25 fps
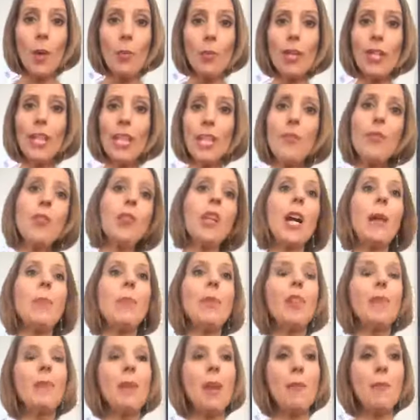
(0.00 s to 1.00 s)
going to give you a couple
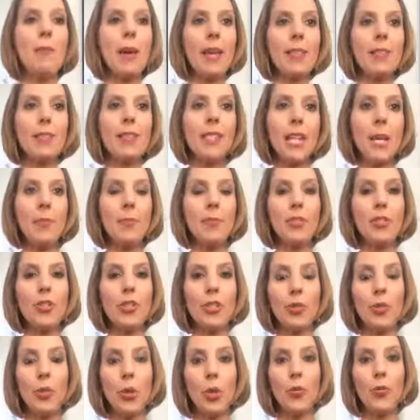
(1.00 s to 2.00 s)
of my best tips
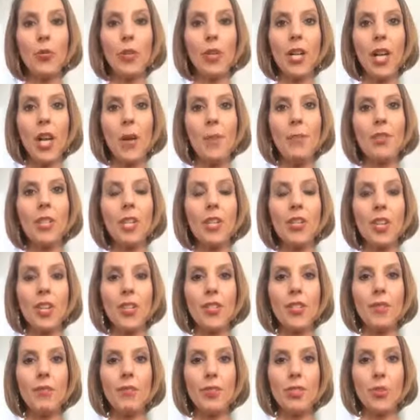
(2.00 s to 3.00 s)
to overcome
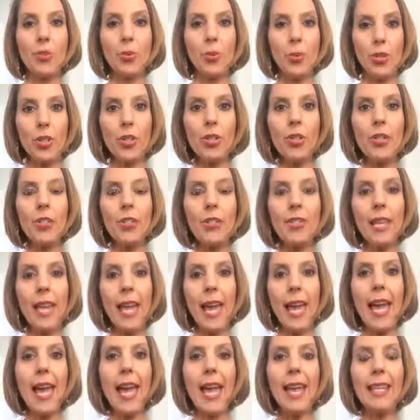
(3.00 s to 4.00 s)
digestive disorders,
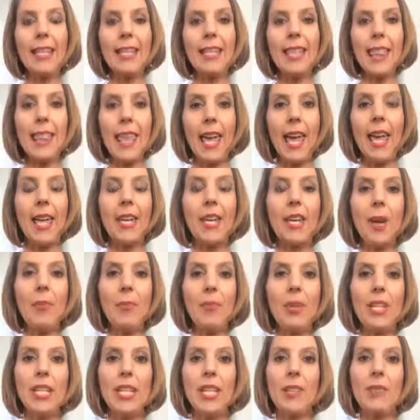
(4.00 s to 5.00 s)
and then I'm
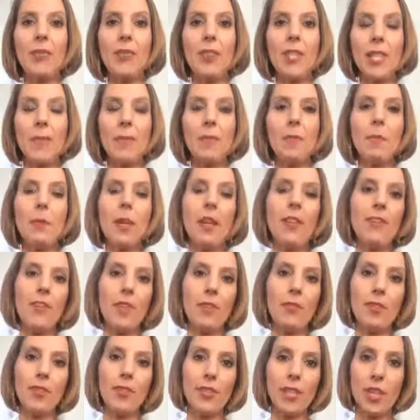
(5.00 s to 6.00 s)
going to give you some of my
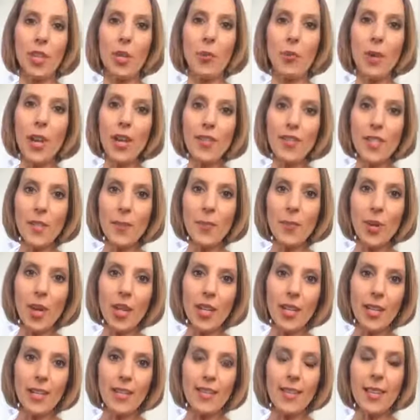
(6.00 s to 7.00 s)
favorite standard process
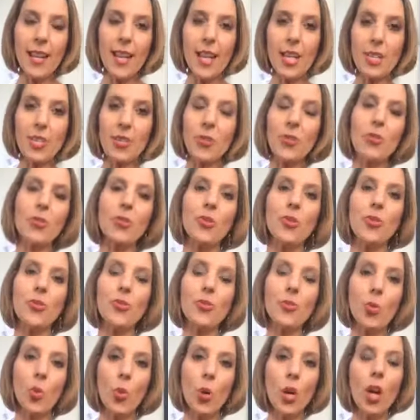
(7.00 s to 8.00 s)
products that I use
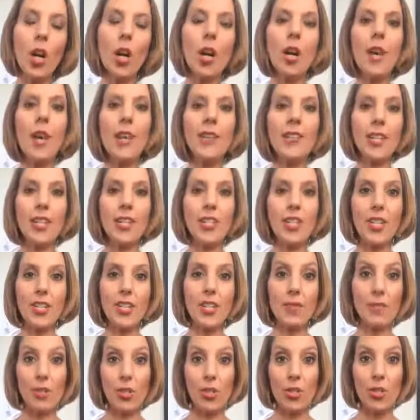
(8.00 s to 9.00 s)
for
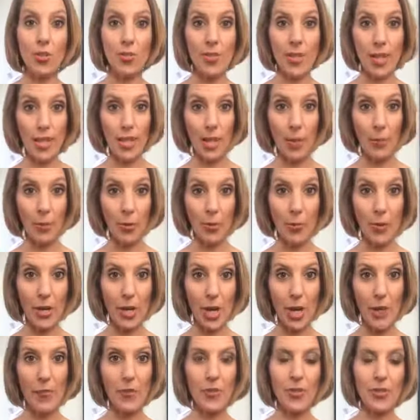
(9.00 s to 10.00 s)
digestive issues that come through my
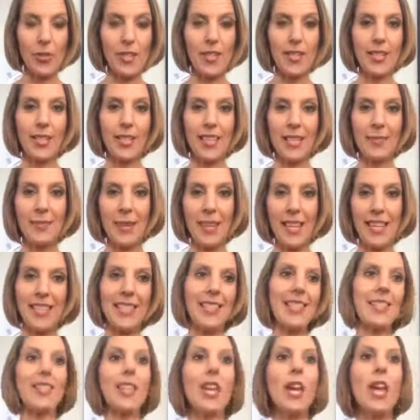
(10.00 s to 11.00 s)
office on a daily
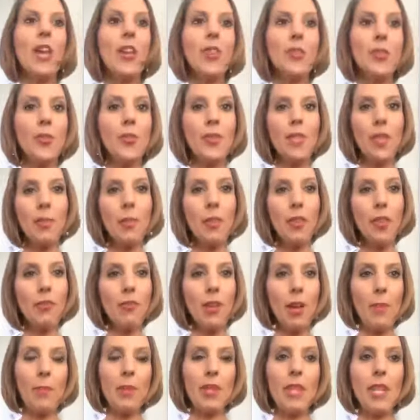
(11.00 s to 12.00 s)
basis. So some of the
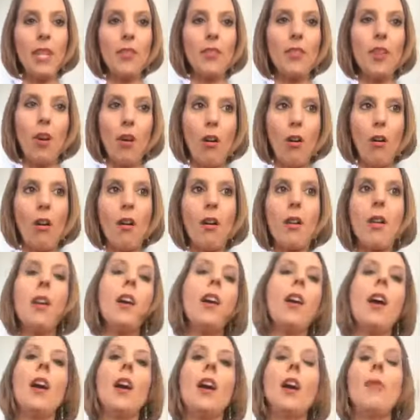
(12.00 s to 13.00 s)
remedies are
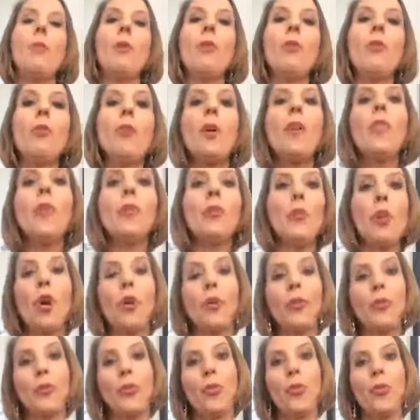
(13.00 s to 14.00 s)
avoid the wrong
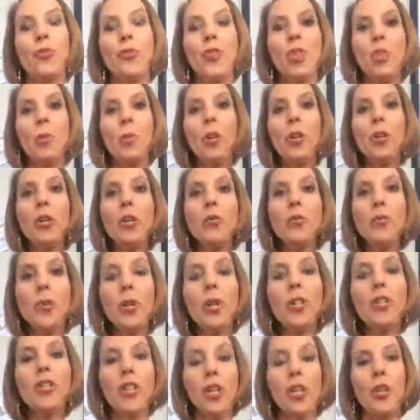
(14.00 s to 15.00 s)
food. So you want to
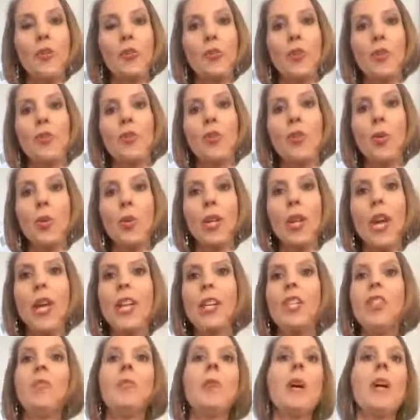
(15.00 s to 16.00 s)
avoid junk food. So when I
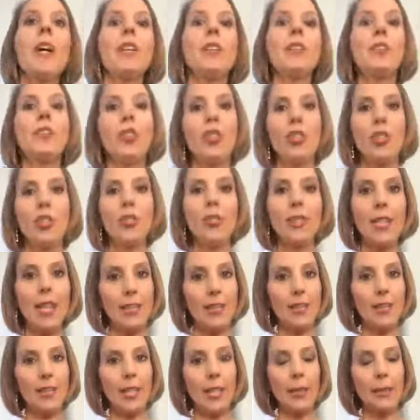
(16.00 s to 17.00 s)
do my nutritional
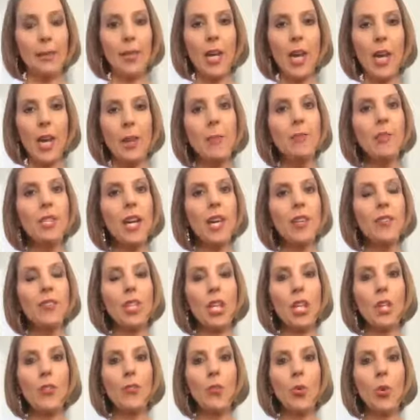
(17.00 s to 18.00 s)
testing, I am
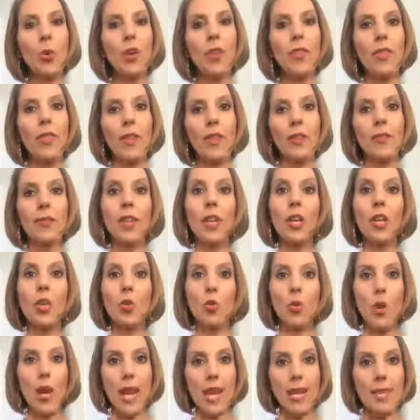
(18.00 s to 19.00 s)
testing for things like
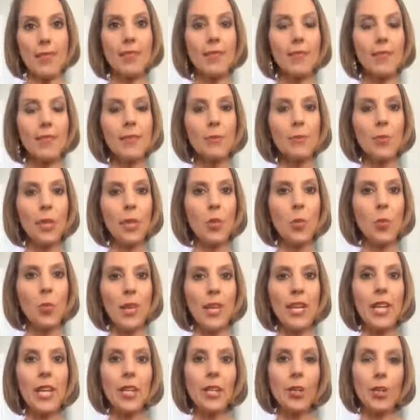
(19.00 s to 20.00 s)
grains, like
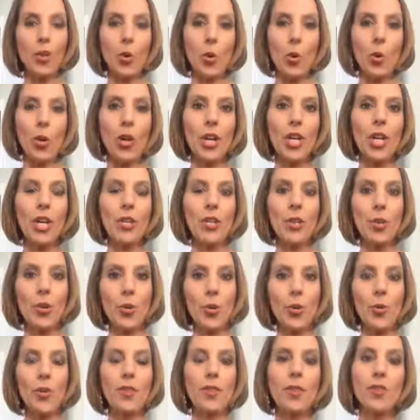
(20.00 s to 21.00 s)
wheat and corn and
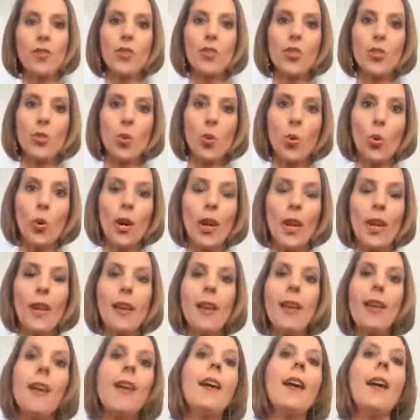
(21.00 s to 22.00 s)
oats and soy,
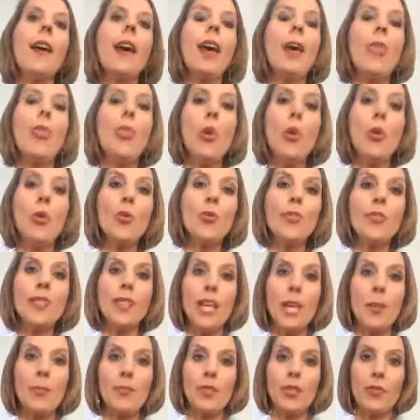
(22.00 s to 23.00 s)
and those
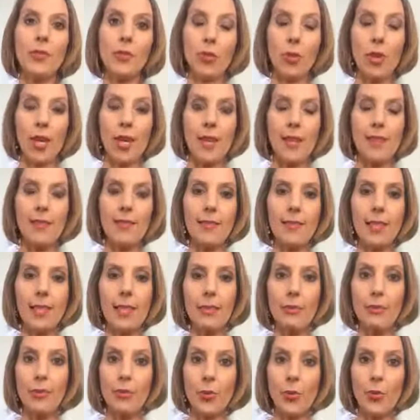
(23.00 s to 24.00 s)
types of grains
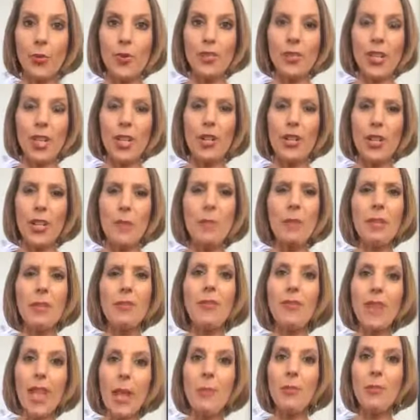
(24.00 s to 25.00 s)
and foods that can be
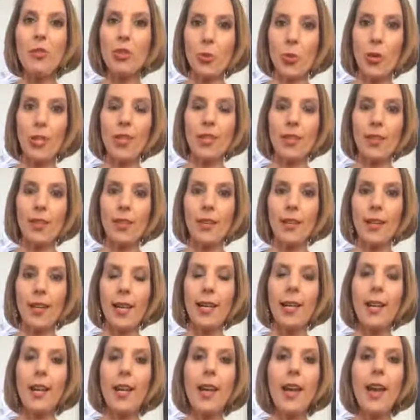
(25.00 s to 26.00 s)
inflammatory to the
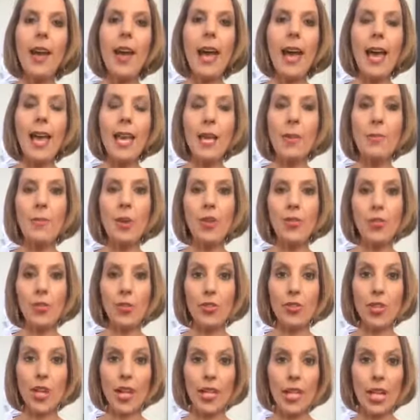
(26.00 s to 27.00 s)
gut. And I'm also
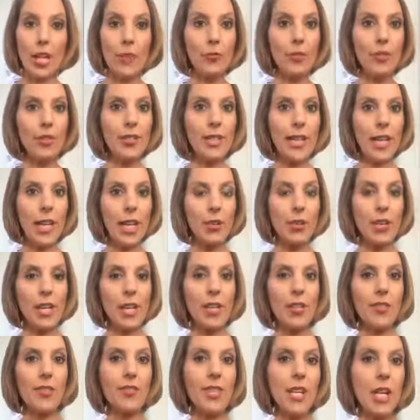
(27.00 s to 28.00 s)
checking for dairy,
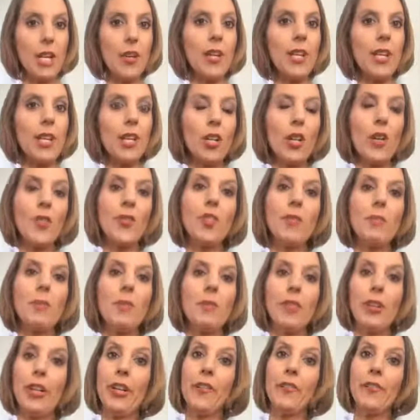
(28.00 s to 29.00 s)
because dairy can also be
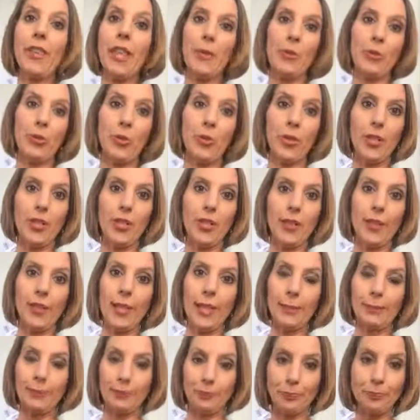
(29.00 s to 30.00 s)
very inflammatory to the
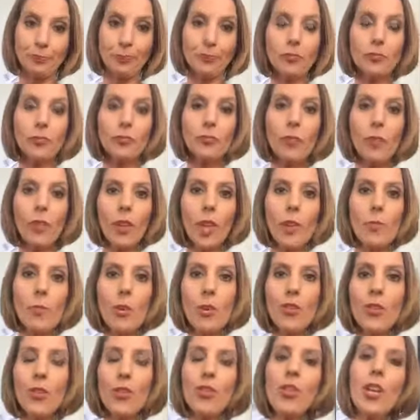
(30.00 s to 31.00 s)
gut. I'm
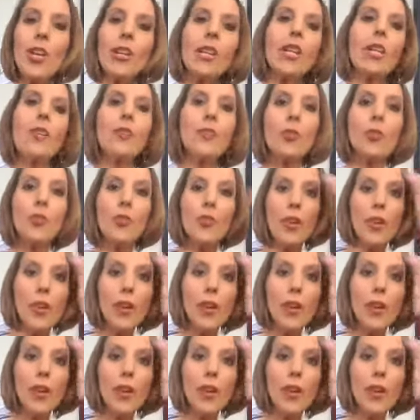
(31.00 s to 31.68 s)
also checking for